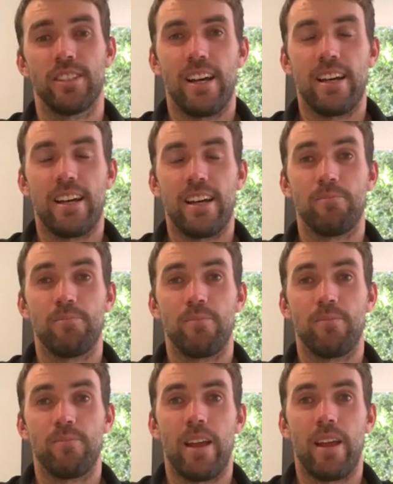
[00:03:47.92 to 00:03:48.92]

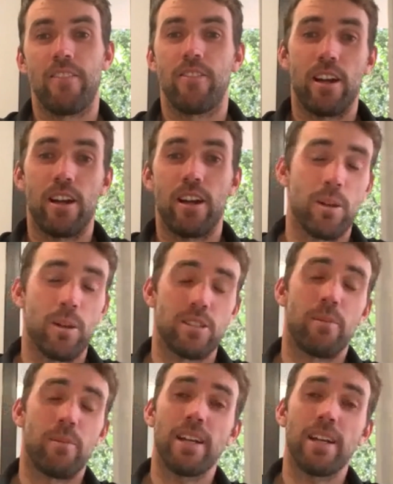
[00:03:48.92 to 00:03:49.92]
I
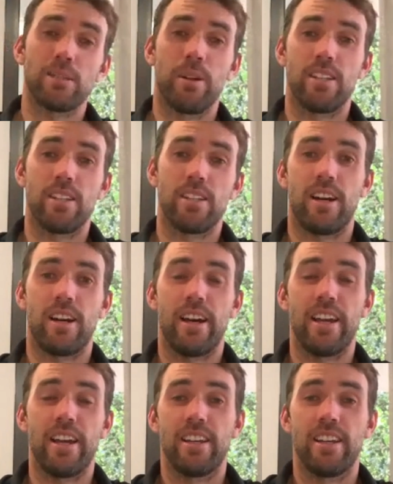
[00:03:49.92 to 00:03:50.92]
suppose in my experience,
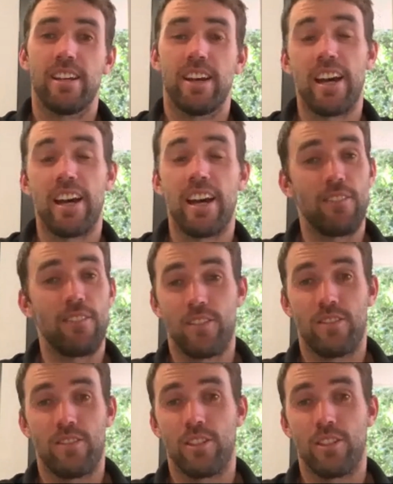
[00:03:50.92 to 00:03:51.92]
I love
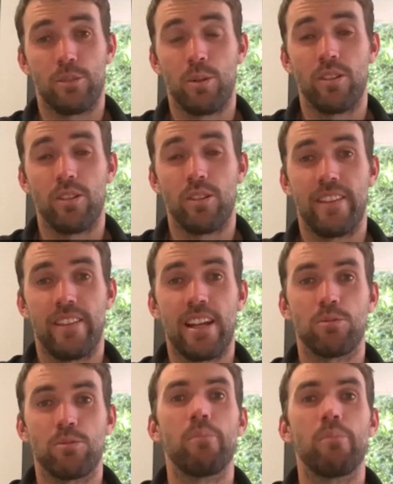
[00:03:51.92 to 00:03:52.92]
the sport, and
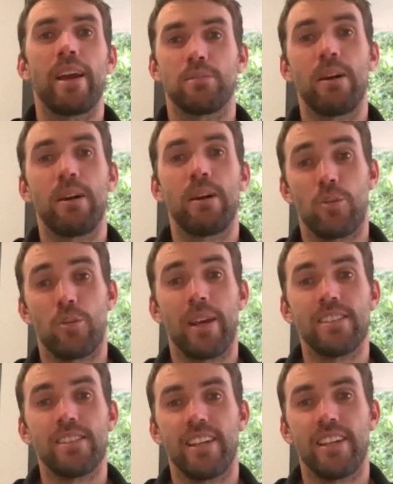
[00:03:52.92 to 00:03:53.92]
that's what makes my job
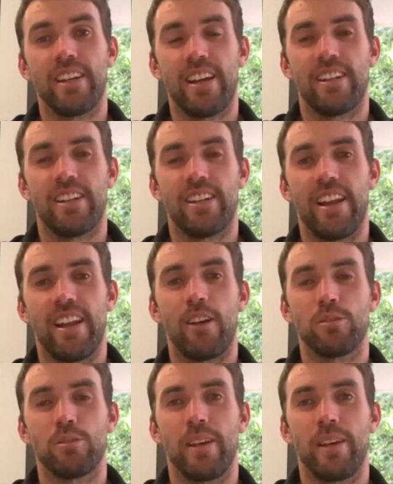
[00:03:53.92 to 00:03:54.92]
easy and
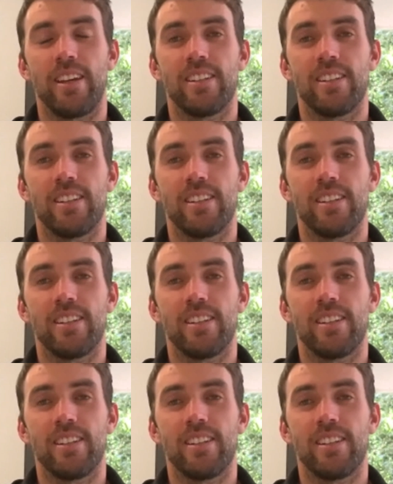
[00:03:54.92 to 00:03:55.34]
helps me,